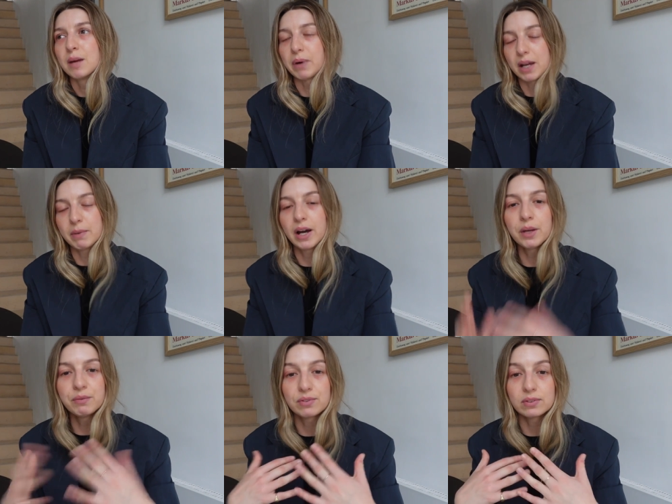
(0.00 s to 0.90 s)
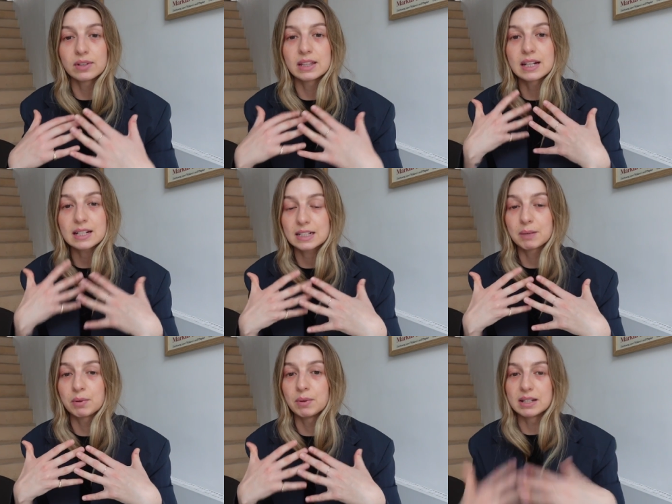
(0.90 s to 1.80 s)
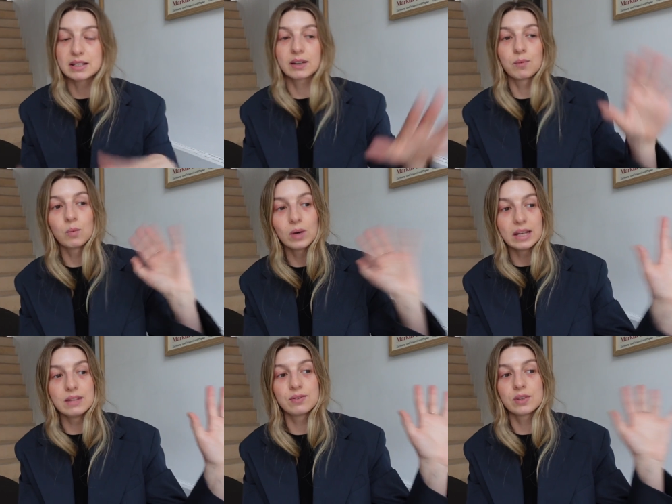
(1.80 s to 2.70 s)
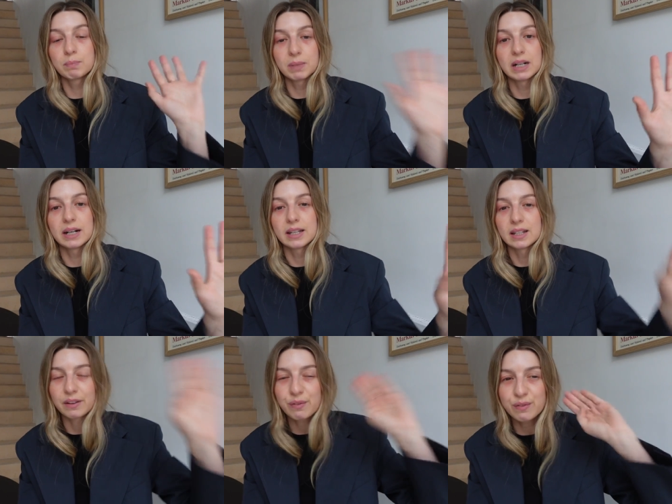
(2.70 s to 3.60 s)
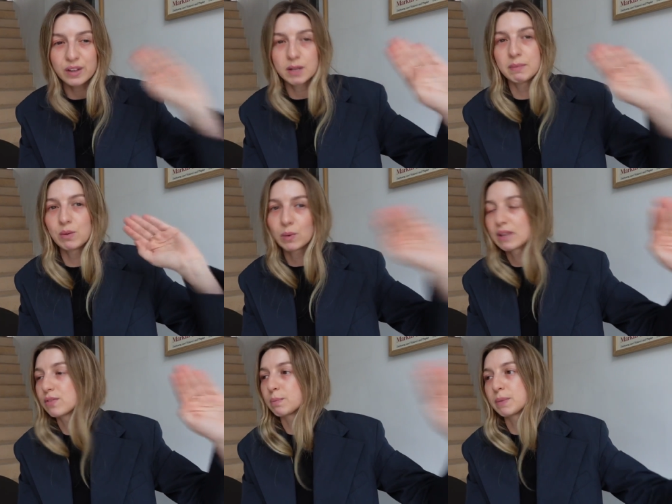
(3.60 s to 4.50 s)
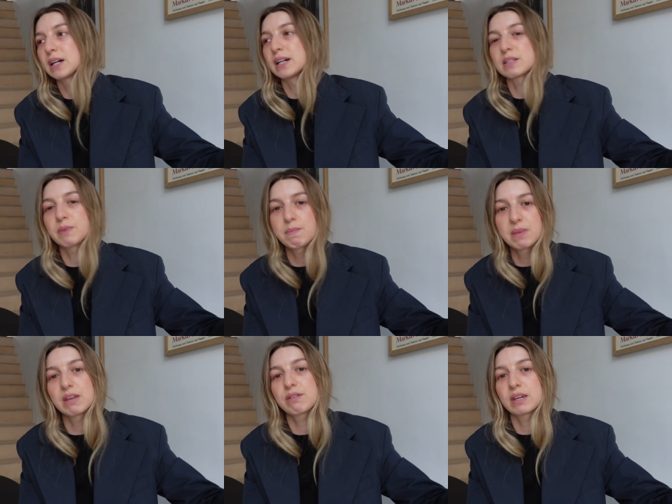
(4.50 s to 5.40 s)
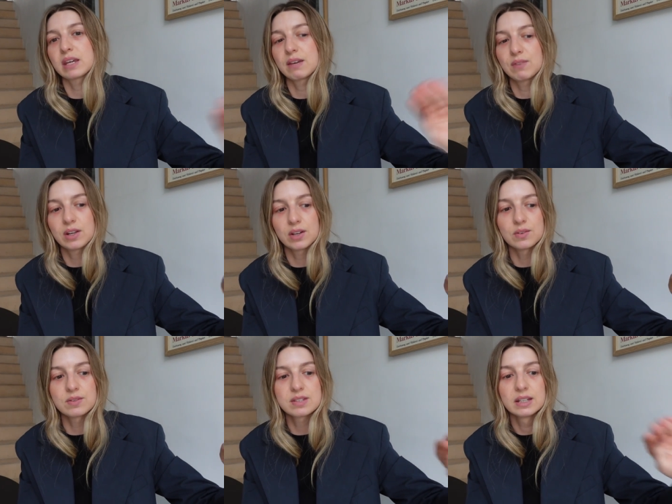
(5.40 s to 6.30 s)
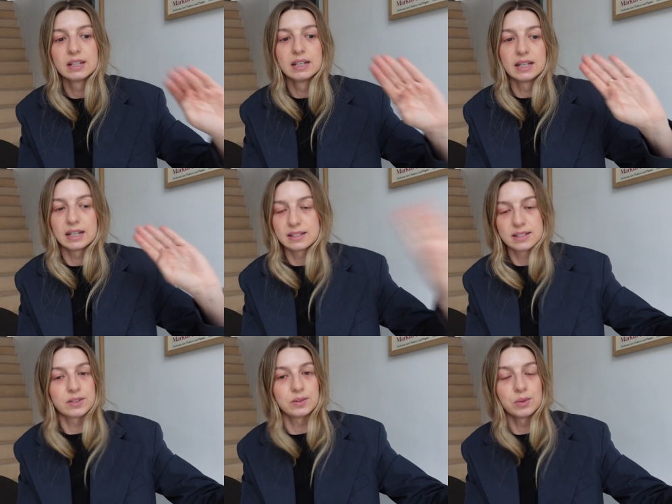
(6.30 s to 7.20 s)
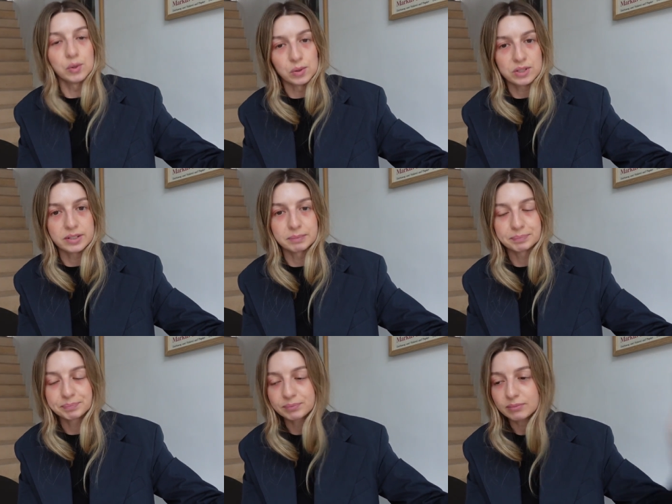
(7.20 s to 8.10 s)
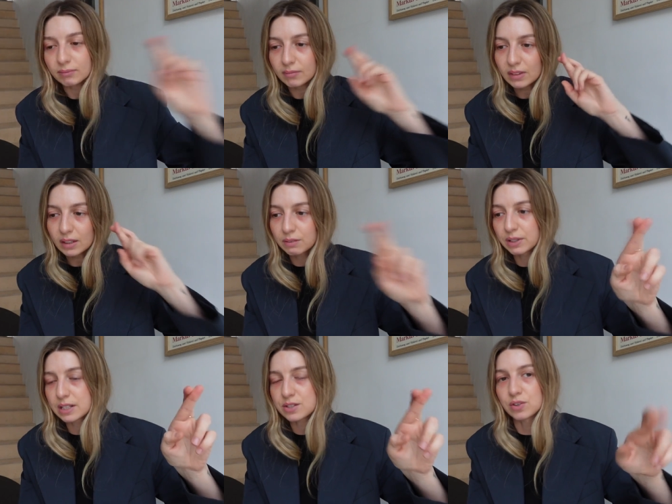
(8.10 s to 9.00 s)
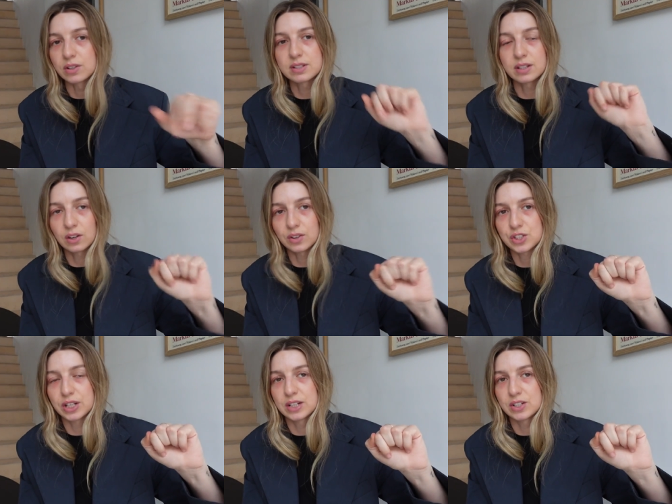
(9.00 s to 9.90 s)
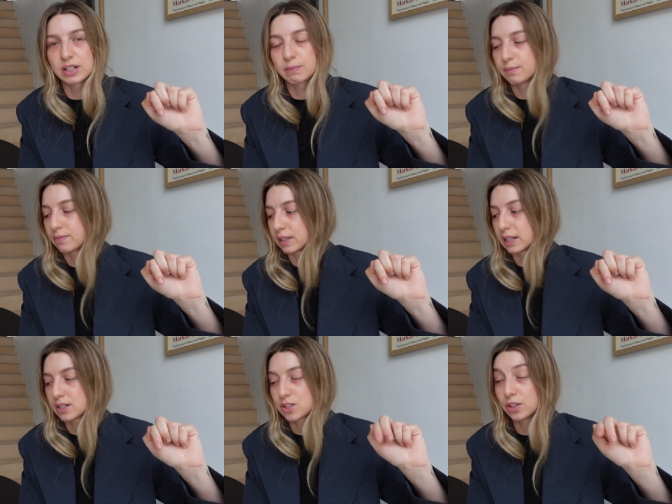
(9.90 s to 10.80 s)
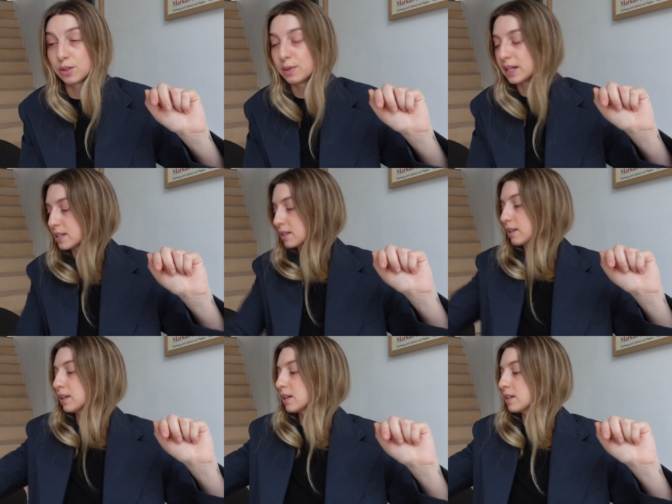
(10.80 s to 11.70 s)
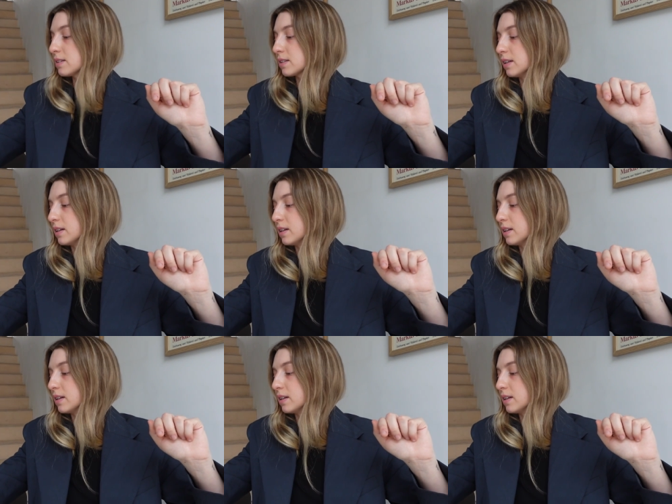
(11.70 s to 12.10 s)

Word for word: But I'm hopeful in the next couple of weeks I can wave goodbye, like firmly wave goodbye to my big, thick, heavy coats until autumn. Fingers crossed, the clock's changing, I think two weeks, I think it is.